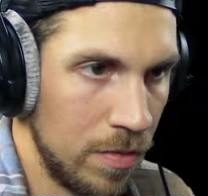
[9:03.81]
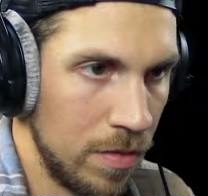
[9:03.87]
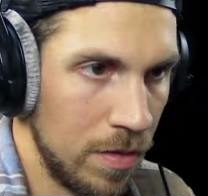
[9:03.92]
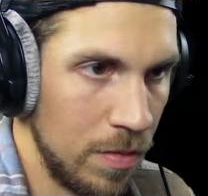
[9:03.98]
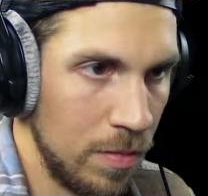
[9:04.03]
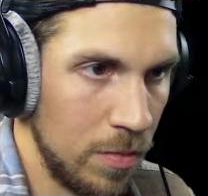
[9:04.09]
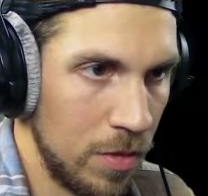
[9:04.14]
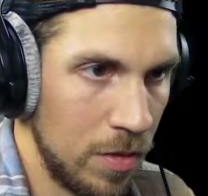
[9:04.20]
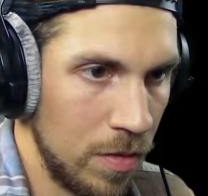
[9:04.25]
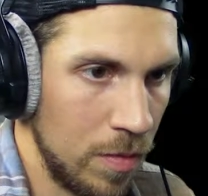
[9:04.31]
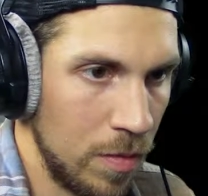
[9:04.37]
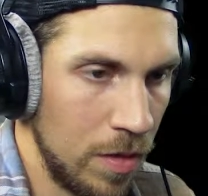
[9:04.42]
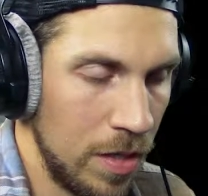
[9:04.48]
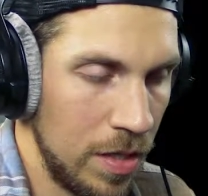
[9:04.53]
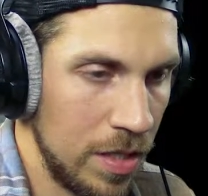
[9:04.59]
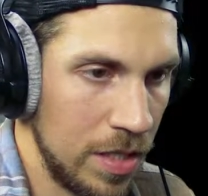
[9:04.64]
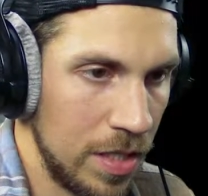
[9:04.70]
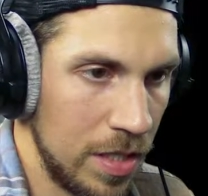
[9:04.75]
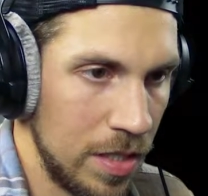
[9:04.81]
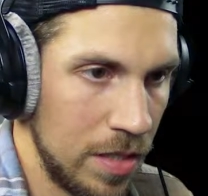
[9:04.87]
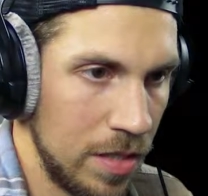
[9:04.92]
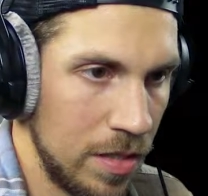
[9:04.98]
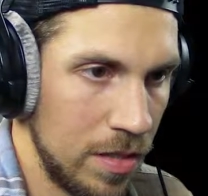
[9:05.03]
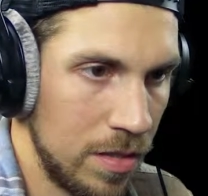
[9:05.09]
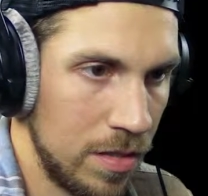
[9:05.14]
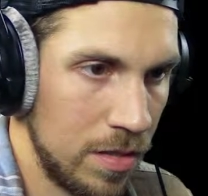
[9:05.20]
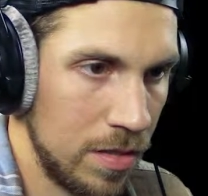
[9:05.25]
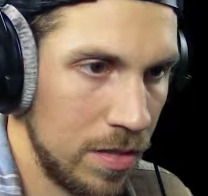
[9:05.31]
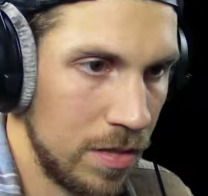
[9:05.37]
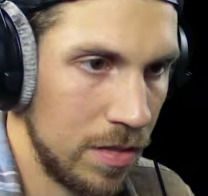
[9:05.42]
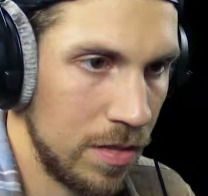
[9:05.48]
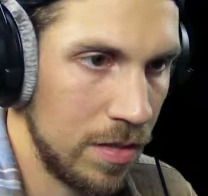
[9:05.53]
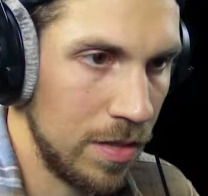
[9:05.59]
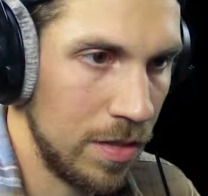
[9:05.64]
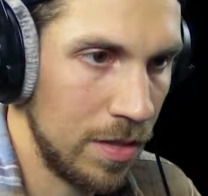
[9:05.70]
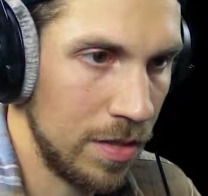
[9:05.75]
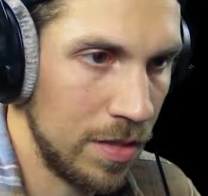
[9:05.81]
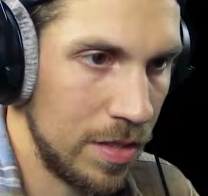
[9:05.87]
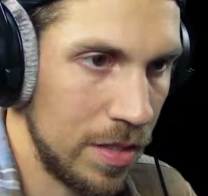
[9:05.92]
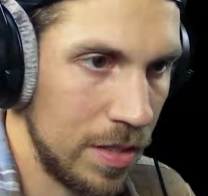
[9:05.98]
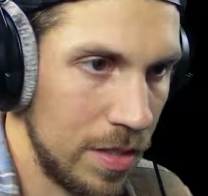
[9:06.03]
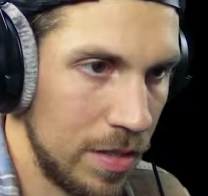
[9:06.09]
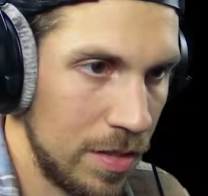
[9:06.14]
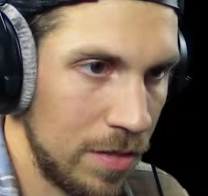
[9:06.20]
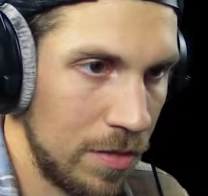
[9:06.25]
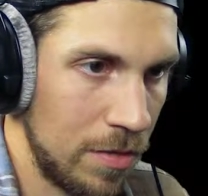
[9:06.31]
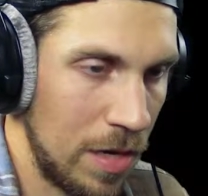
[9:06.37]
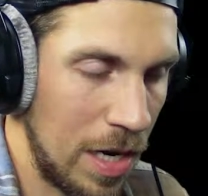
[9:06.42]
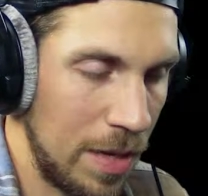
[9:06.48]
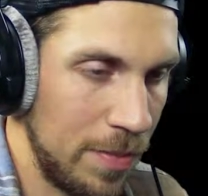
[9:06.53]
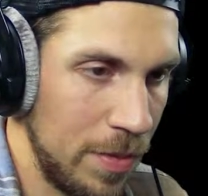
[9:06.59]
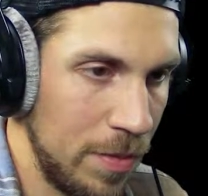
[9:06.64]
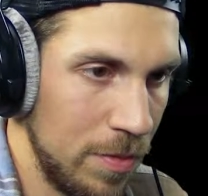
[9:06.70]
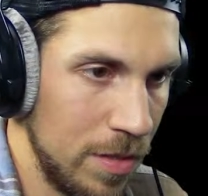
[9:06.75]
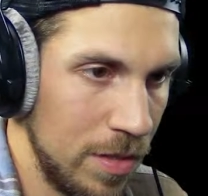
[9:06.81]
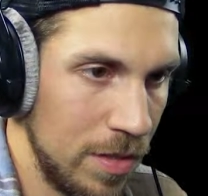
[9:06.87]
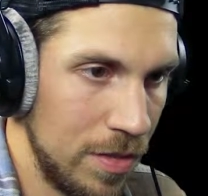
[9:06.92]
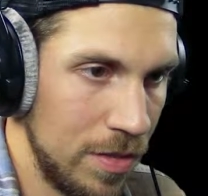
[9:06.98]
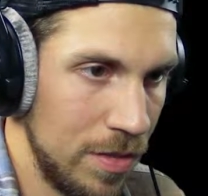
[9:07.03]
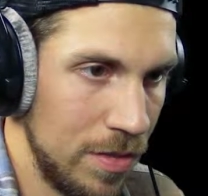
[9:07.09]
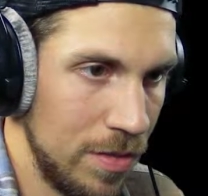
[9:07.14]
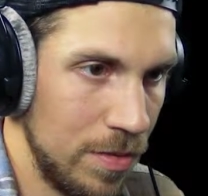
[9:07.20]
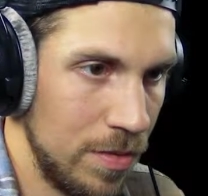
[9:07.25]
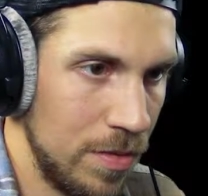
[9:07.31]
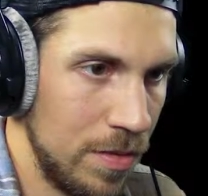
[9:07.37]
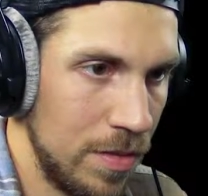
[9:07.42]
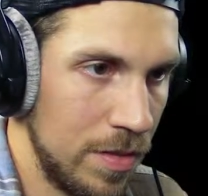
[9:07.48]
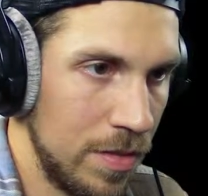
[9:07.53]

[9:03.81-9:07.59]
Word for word: One more, where is it? Oh, it's that crappy one too.